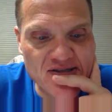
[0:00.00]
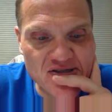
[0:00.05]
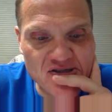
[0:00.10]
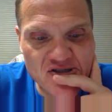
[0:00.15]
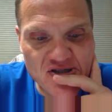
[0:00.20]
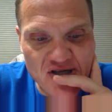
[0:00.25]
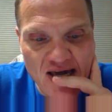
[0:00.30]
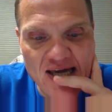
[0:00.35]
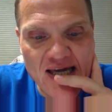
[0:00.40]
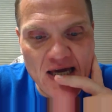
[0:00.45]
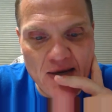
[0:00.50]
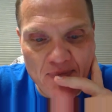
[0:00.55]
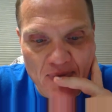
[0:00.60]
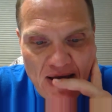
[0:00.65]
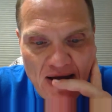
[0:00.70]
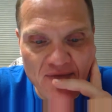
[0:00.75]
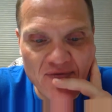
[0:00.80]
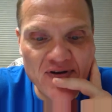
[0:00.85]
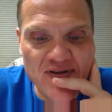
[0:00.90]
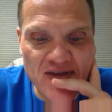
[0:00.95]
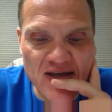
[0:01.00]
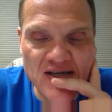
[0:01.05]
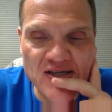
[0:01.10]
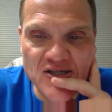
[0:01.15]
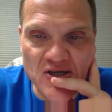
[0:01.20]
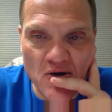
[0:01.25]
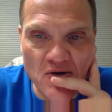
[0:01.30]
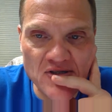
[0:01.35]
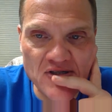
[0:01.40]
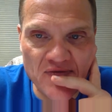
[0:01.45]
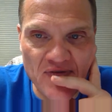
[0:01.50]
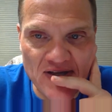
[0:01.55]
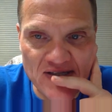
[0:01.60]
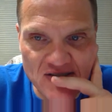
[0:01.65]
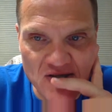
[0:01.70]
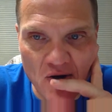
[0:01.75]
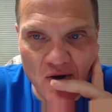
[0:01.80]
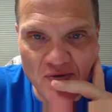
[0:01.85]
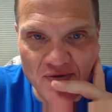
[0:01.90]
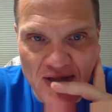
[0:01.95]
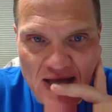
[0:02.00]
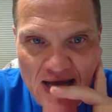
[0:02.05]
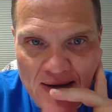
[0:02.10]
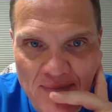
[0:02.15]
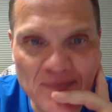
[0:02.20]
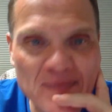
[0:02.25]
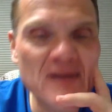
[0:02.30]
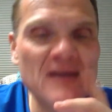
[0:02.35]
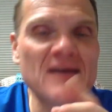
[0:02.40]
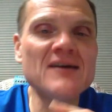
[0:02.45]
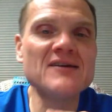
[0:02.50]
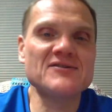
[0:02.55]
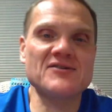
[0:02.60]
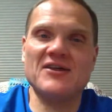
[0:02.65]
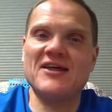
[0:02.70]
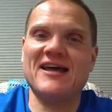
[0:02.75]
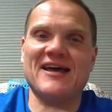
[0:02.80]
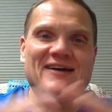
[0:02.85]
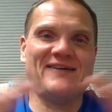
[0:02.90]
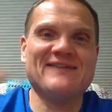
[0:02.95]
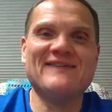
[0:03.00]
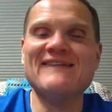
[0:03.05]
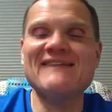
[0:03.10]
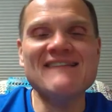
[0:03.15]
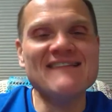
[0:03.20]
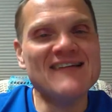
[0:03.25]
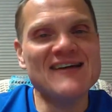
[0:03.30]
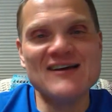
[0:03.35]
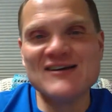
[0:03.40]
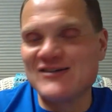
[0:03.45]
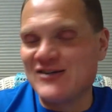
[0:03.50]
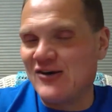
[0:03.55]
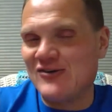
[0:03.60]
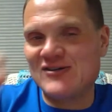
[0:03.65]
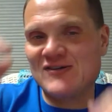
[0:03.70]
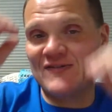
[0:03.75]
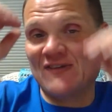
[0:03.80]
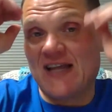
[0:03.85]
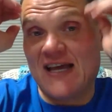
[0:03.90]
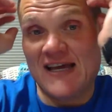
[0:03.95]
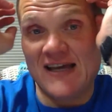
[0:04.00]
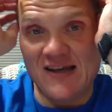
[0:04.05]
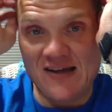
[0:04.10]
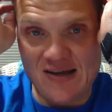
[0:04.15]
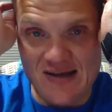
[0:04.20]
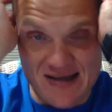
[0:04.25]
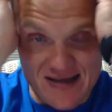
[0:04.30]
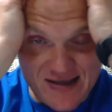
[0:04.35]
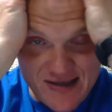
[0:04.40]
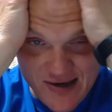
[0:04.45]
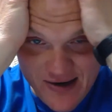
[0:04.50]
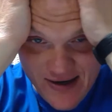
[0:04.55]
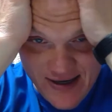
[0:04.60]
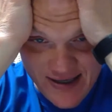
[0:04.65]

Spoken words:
to Jacob everything Joseph had told them, so Joseph's like, all